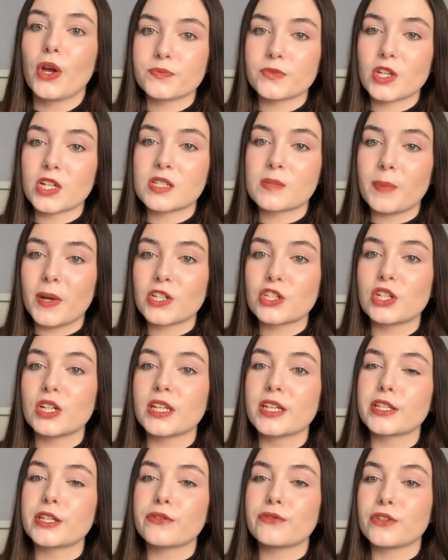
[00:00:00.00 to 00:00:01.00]

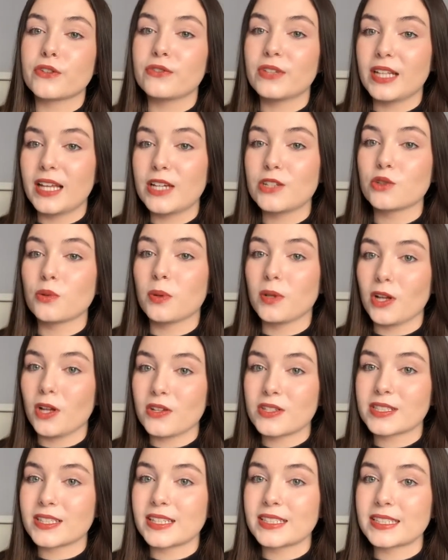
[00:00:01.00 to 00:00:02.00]
especially if you've laid up a lot of
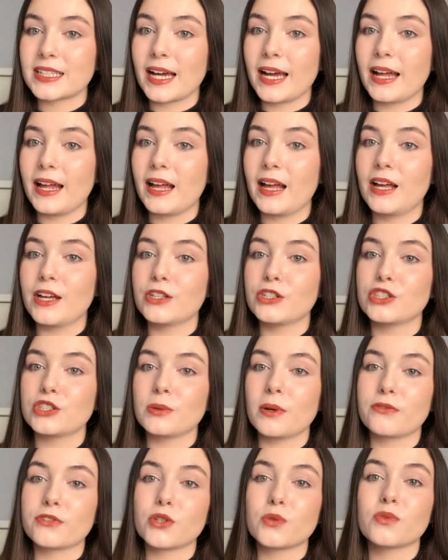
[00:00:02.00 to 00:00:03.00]
skincare and you
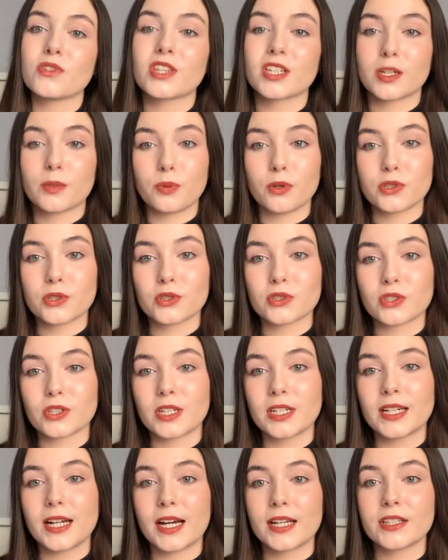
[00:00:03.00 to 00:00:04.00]
have used thicker products on a
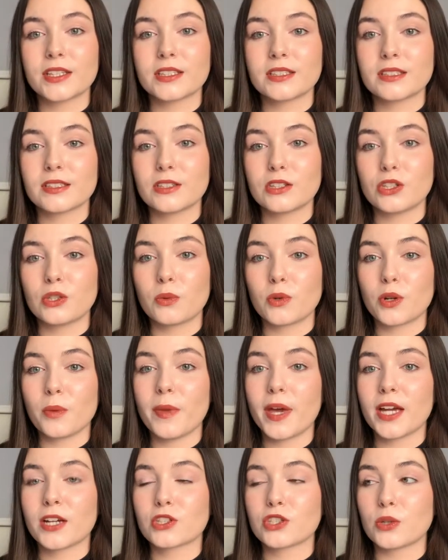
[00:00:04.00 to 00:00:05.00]
night, you want to
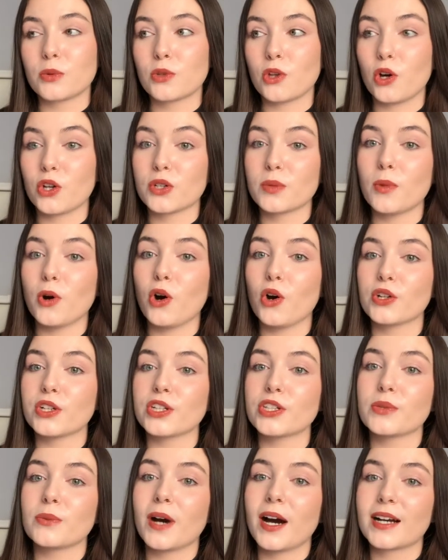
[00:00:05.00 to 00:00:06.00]
make sure that on the morning
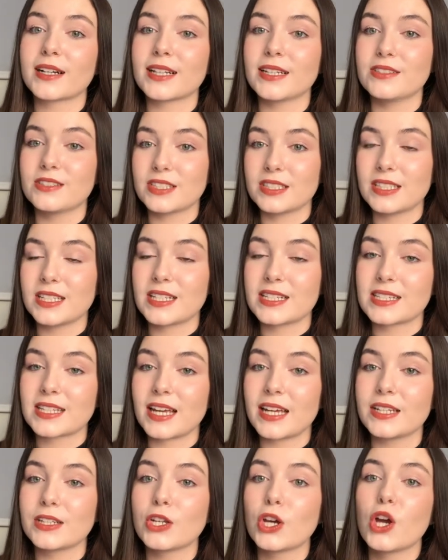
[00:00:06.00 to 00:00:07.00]
you are cleansing your
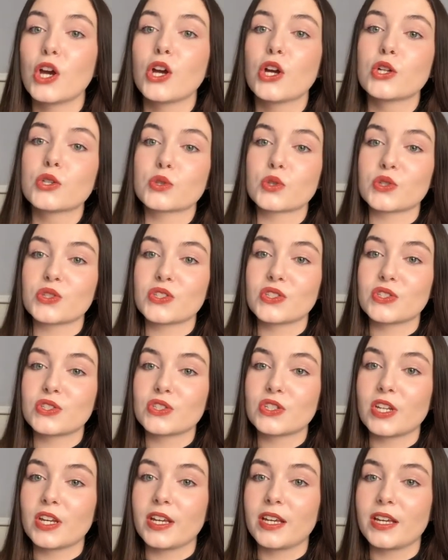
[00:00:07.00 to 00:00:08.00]
skin just
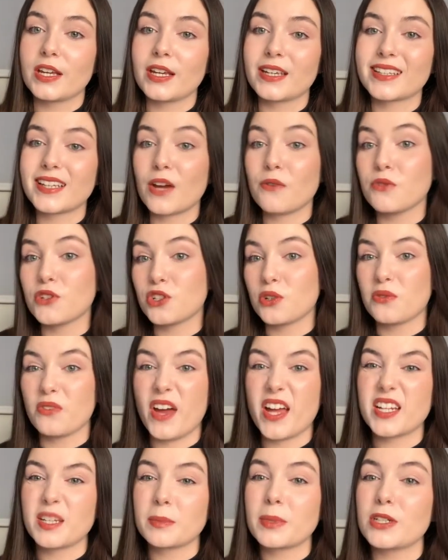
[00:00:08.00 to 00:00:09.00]
to get rid of
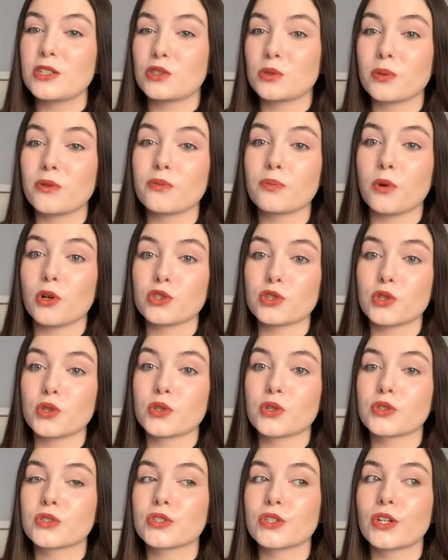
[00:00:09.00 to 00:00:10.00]
any buildup of
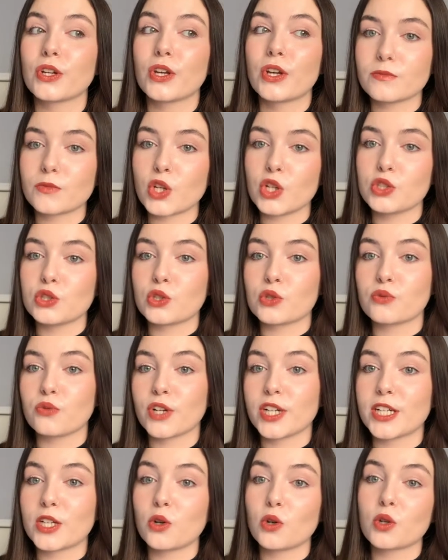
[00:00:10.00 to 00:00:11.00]
product and just
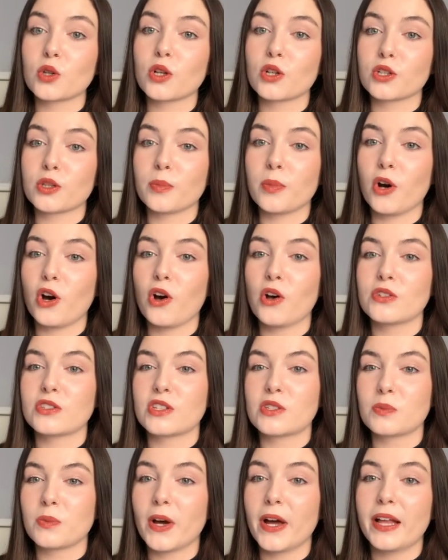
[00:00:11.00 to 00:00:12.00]
really unclog your pores
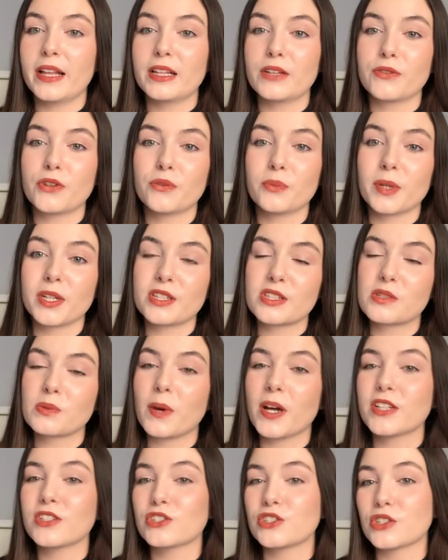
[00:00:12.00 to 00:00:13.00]
as well. If you've been
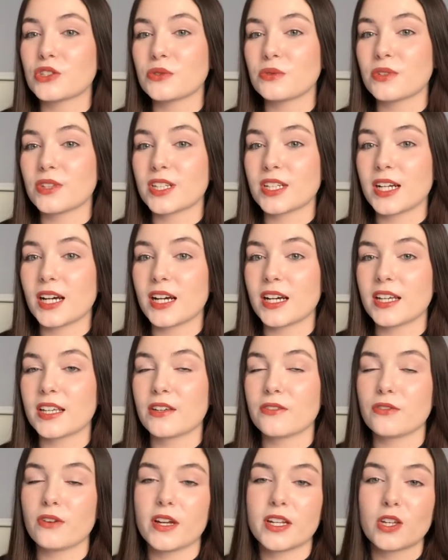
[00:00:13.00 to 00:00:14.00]
sweating during the night,
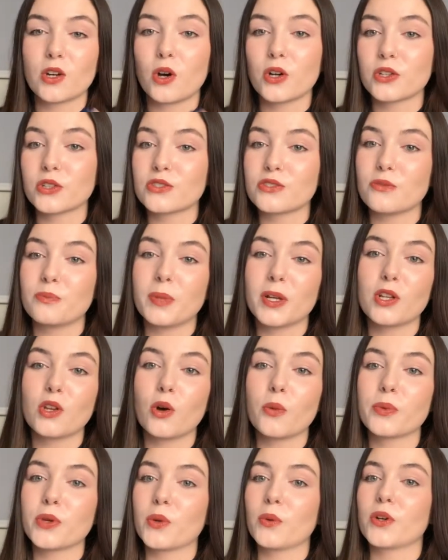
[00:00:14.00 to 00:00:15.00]
if any oils have built
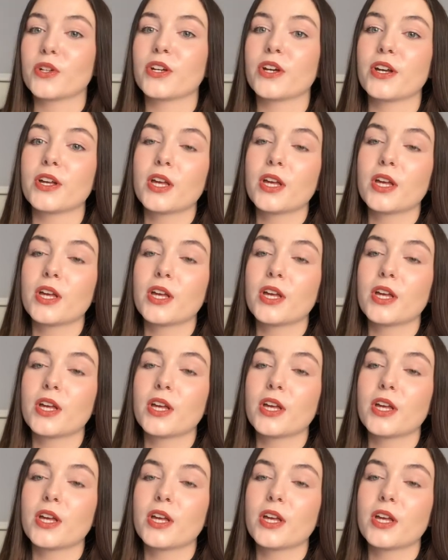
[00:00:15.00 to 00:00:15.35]
up, you want to